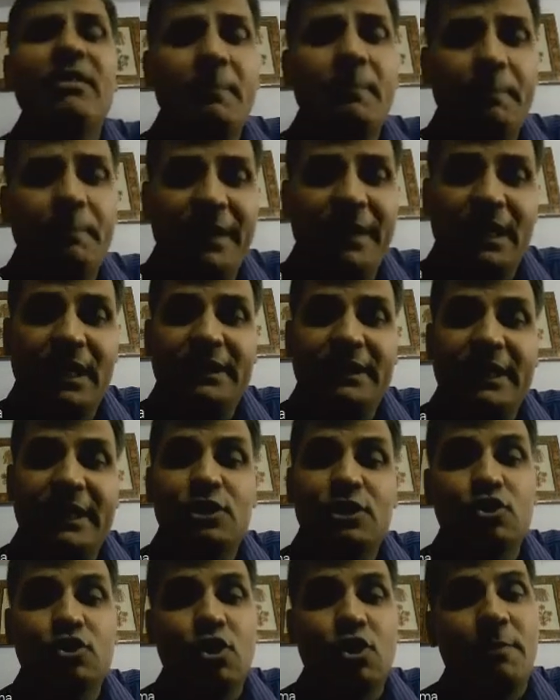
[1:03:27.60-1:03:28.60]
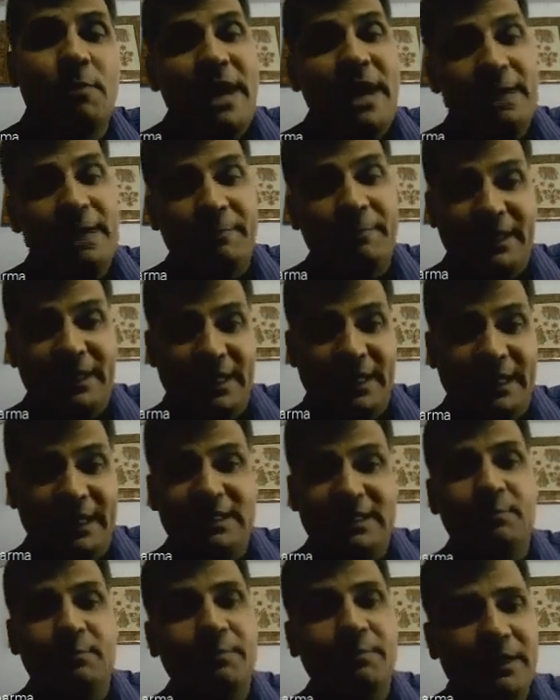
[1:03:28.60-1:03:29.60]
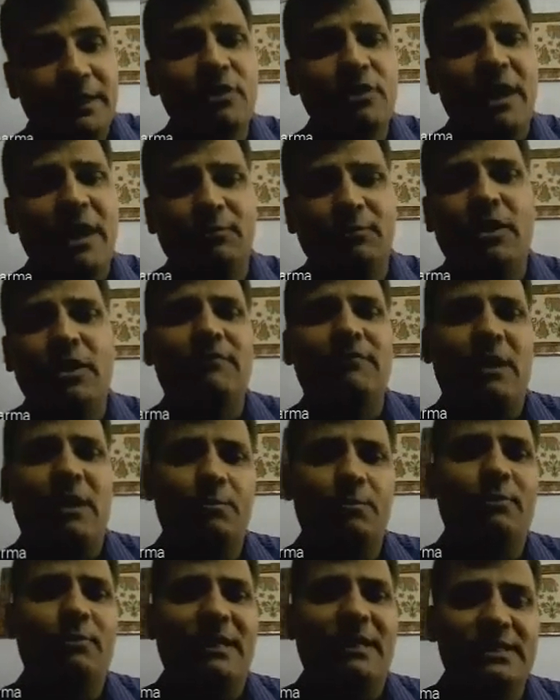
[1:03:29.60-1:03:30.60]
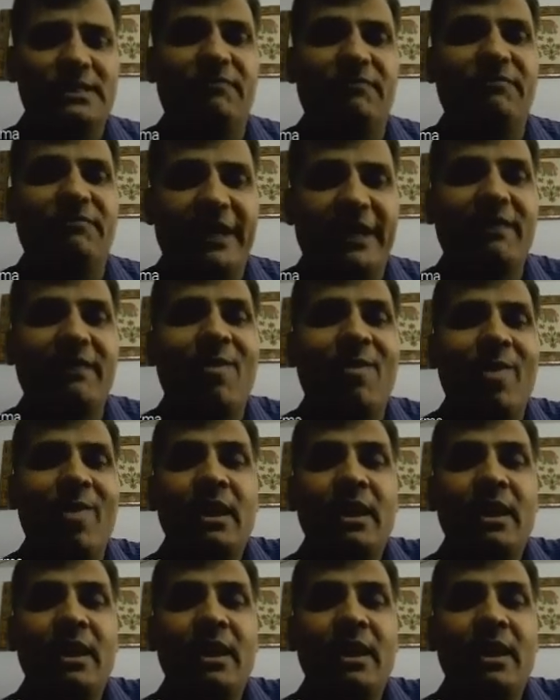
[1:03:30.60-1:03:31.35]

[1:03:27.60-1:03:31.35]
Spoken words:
bigger telescope and bigger laser. But you have to have compromise somewhere.